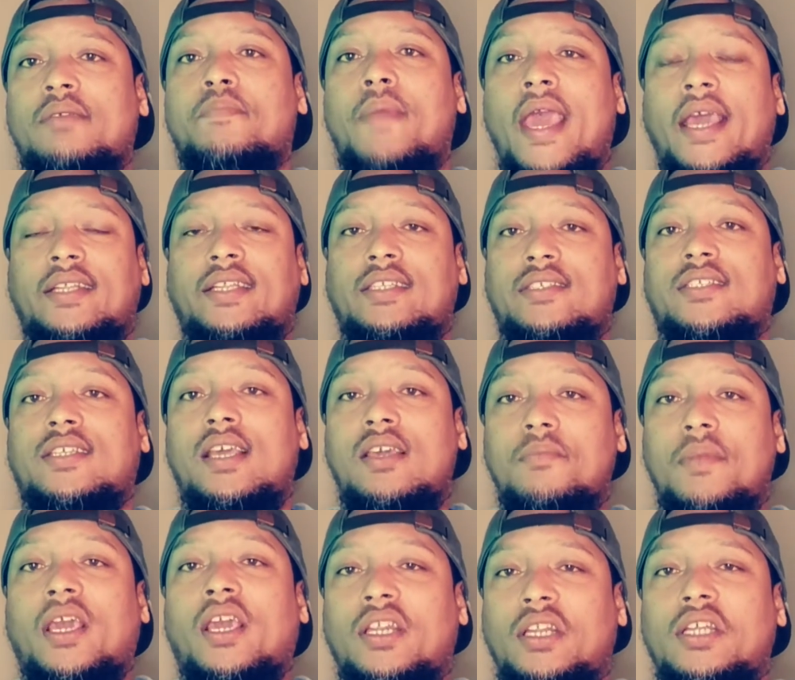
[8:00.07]
back the
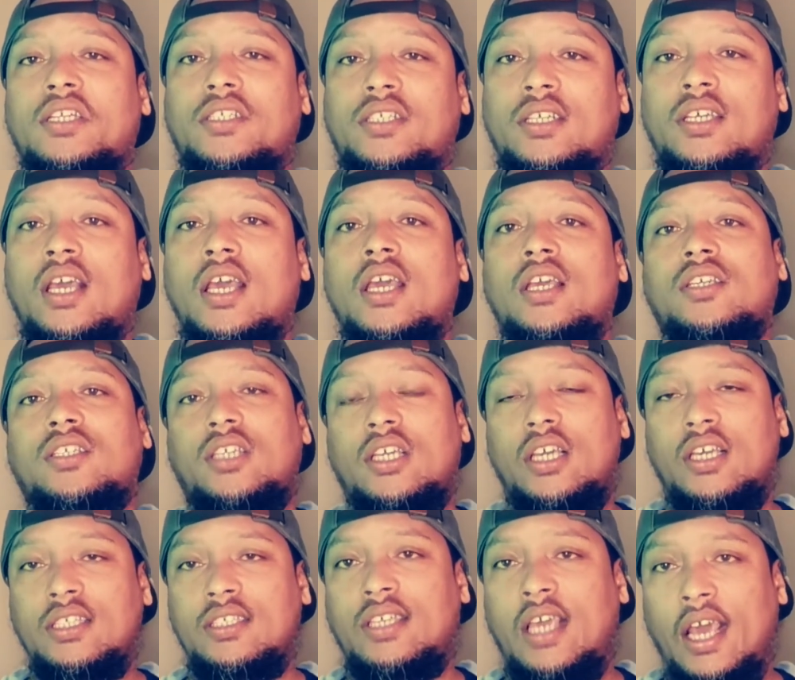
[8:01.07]
same energy
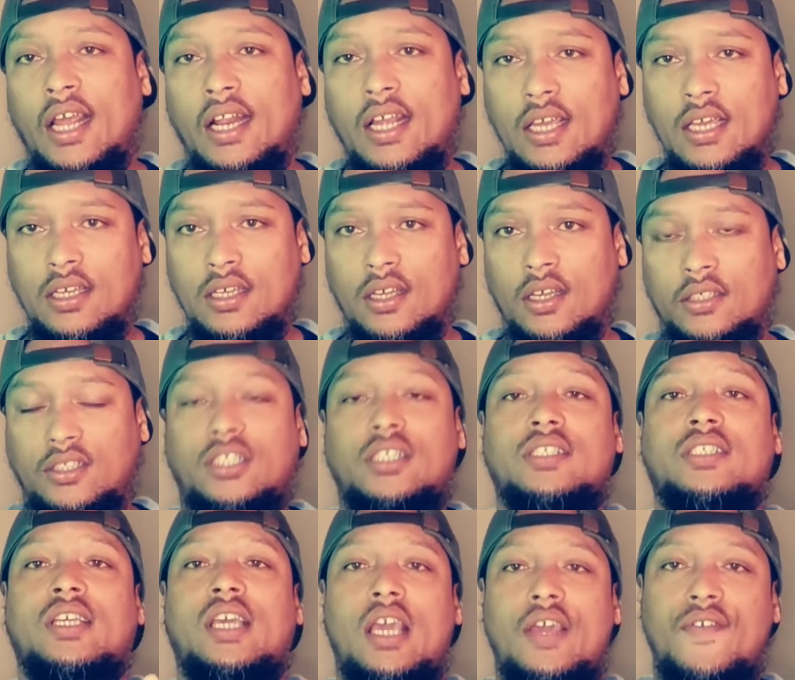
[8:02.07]
she's giving,
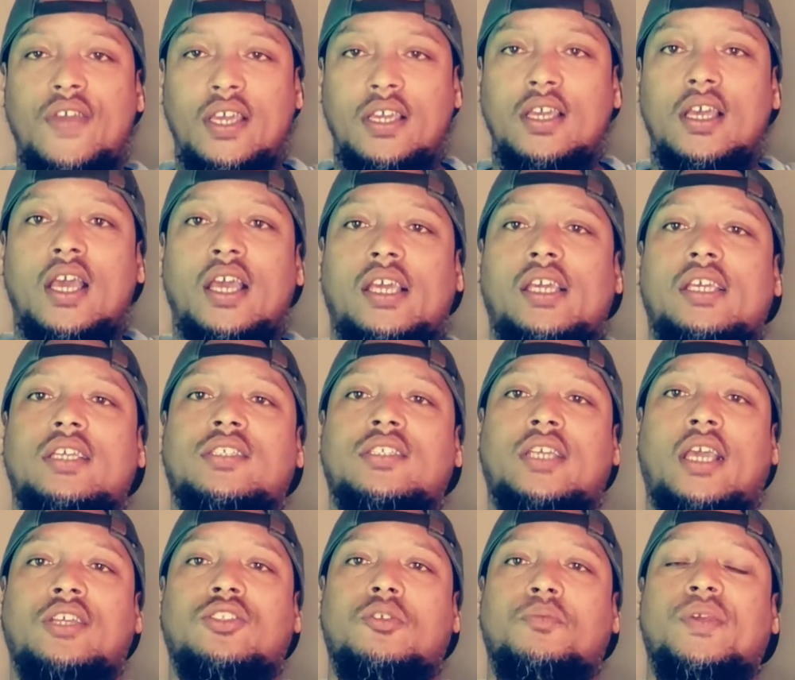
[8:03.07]
he's
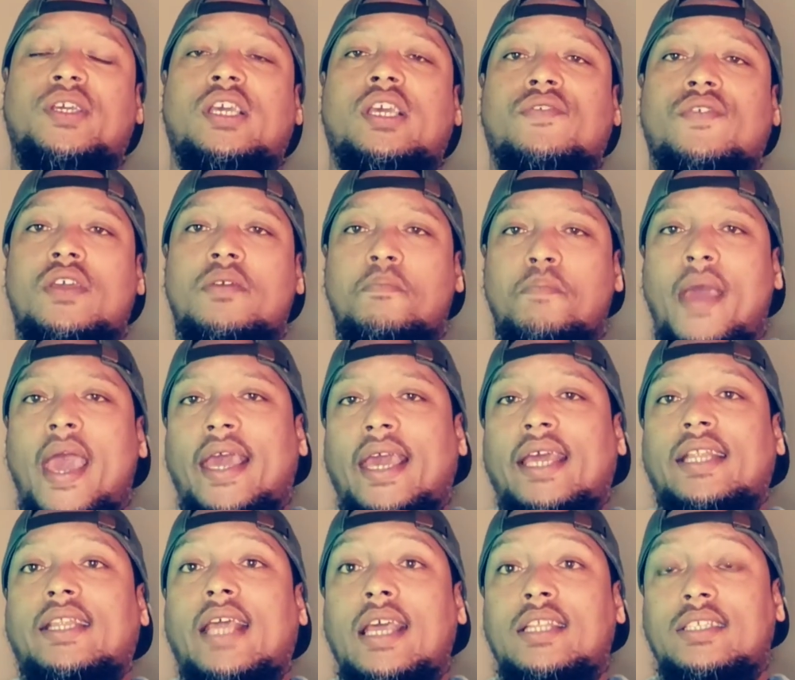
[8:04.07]
going to be giving back.
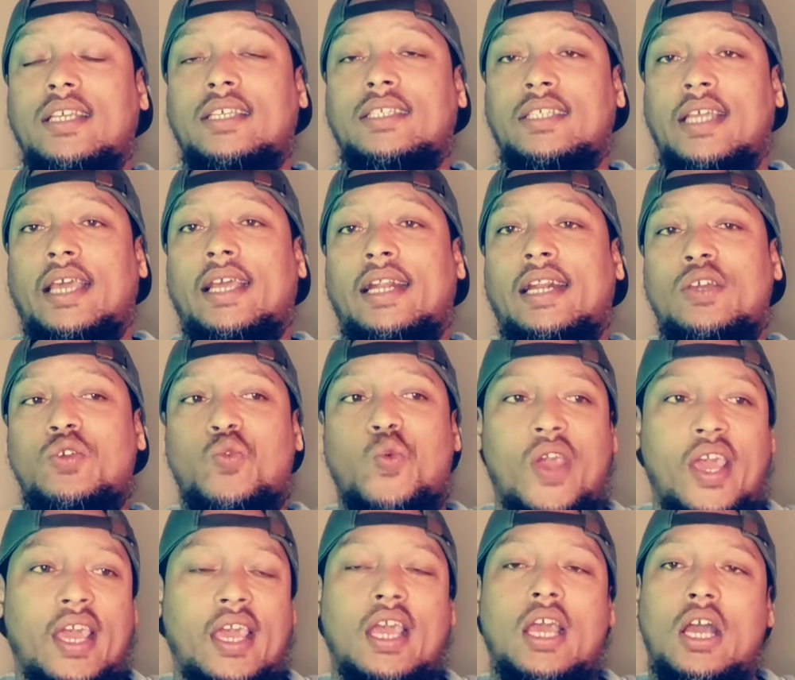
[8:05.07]
And that's exactly
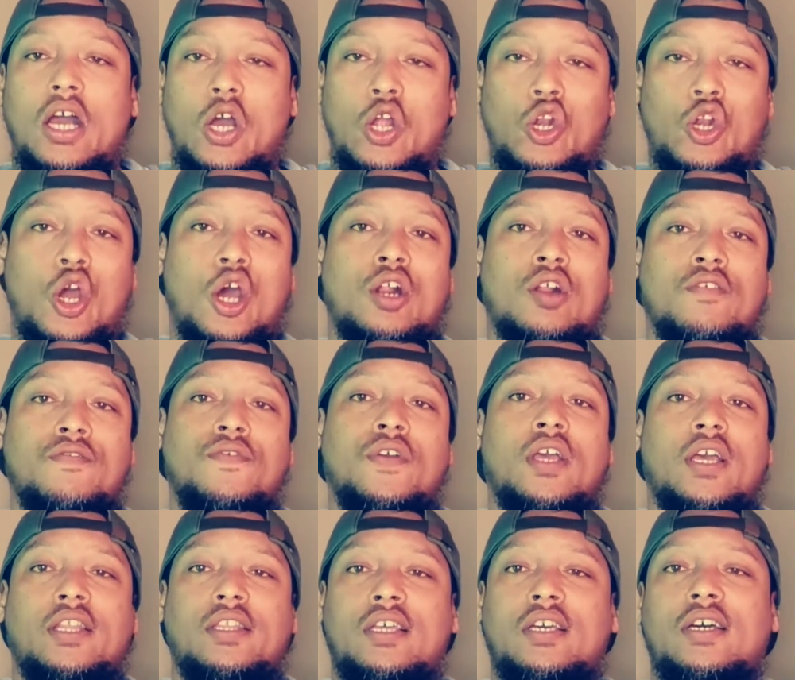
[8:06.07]
where a lot of
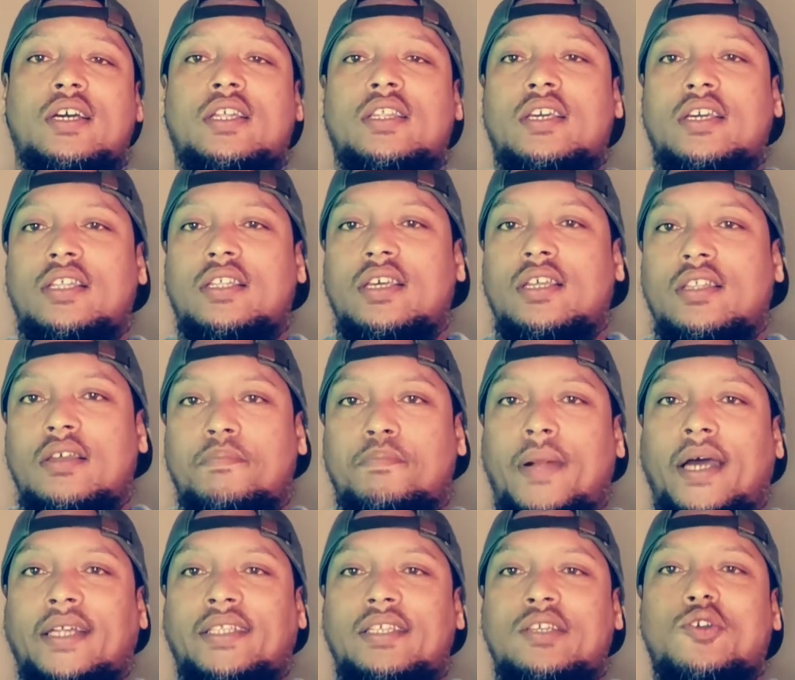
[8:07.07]
the
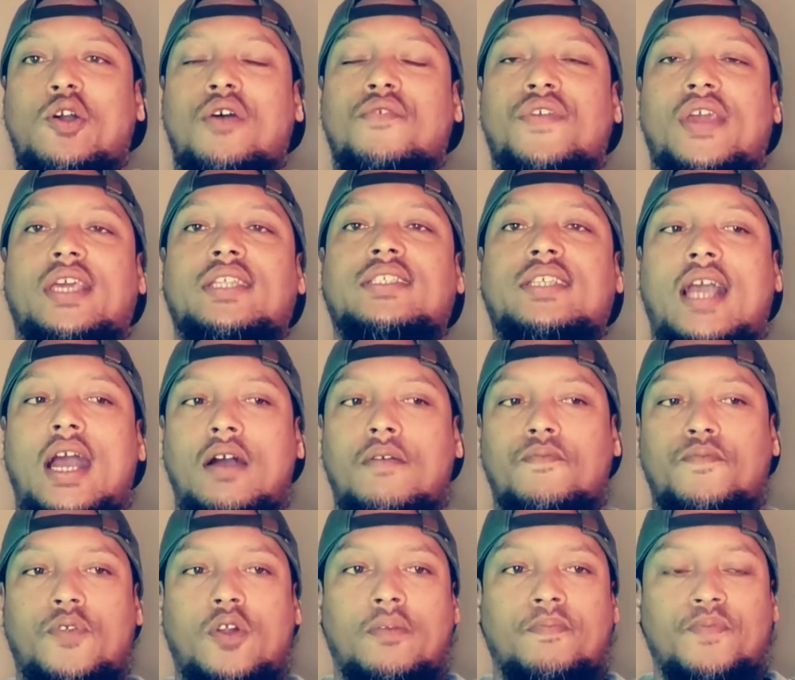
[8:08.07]
butting of heads come
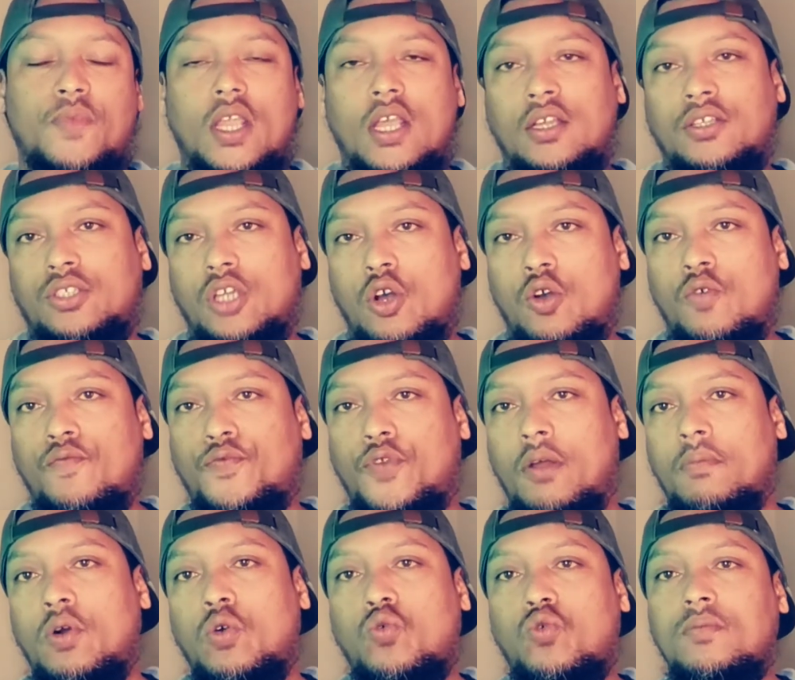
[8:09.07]
from. So
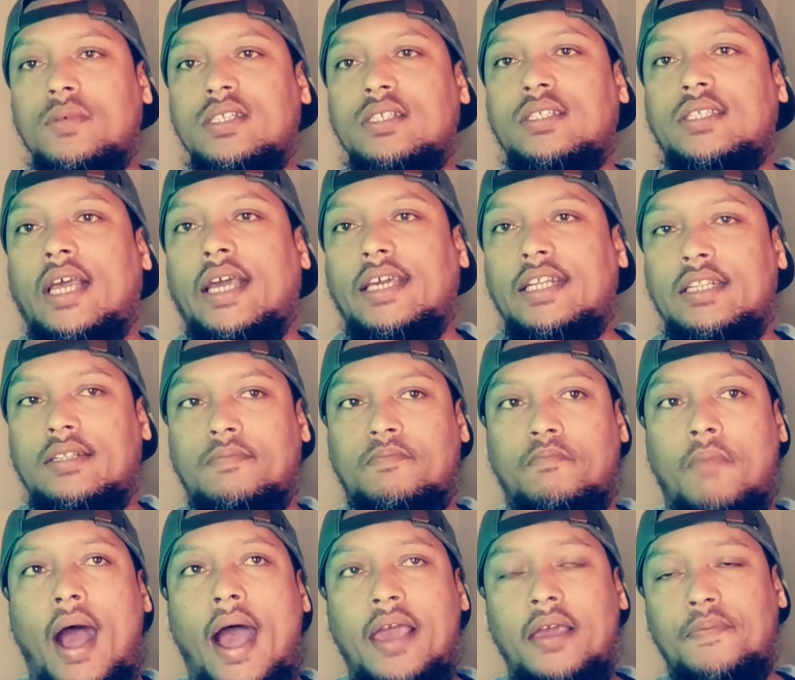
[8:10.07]
from a woman's side,
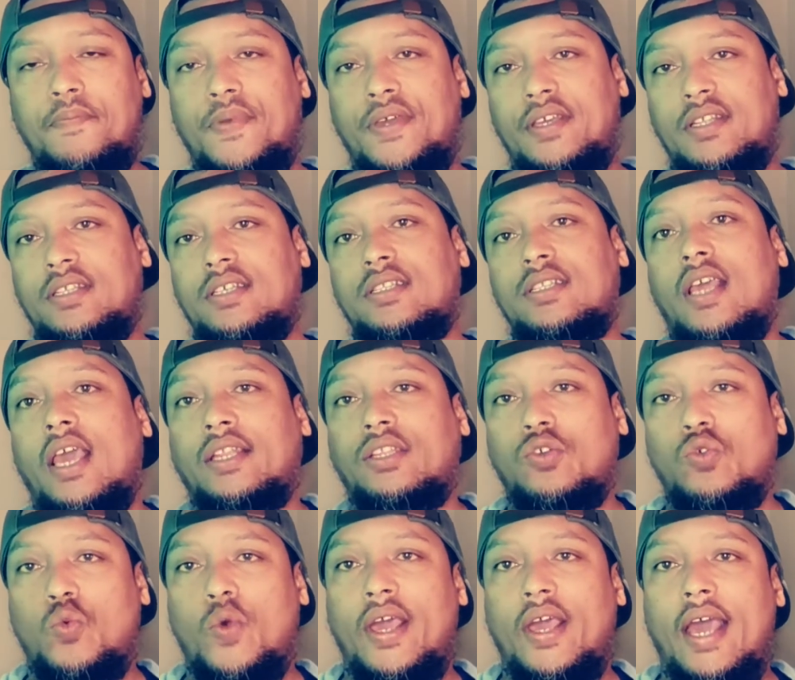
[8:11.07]
my opinion and
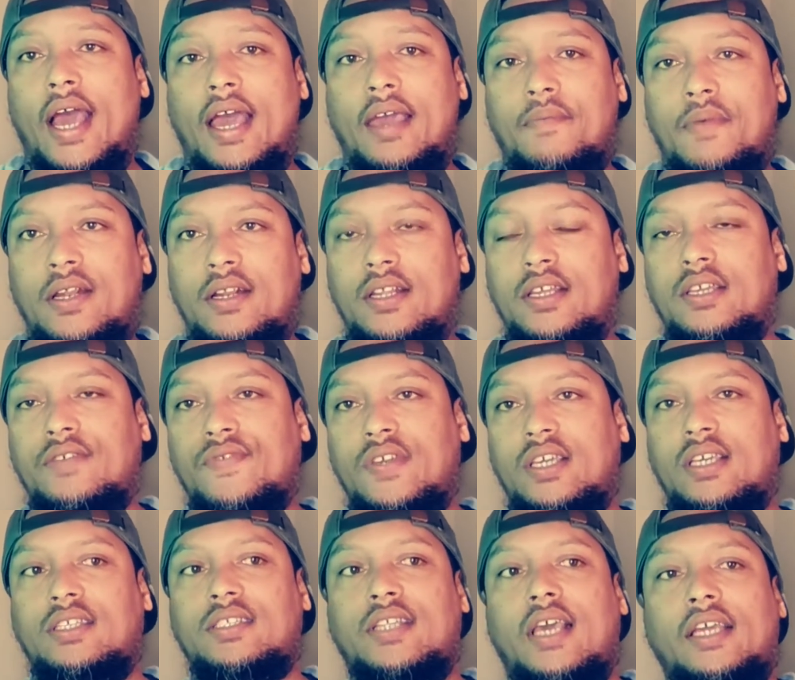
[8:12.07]
the way I believe
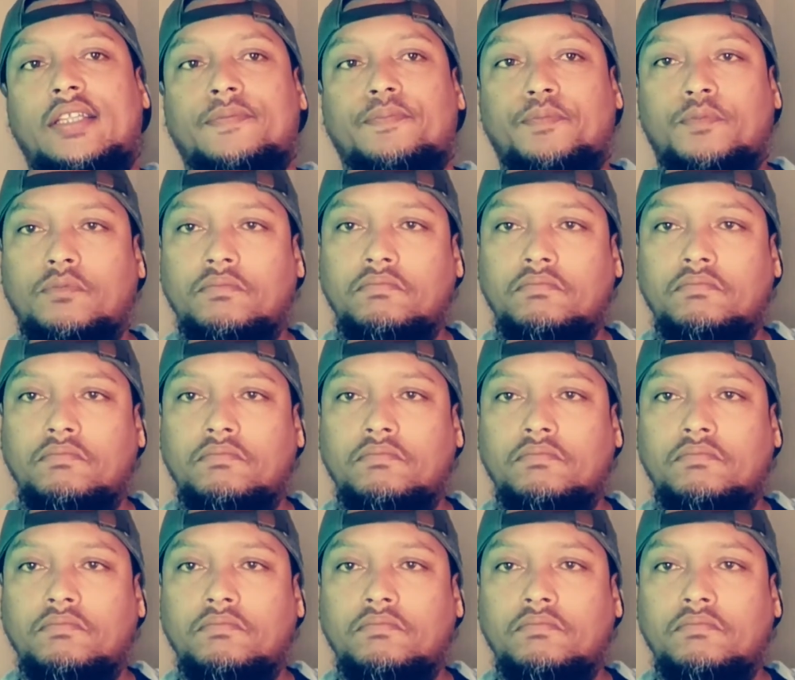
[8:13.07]
is that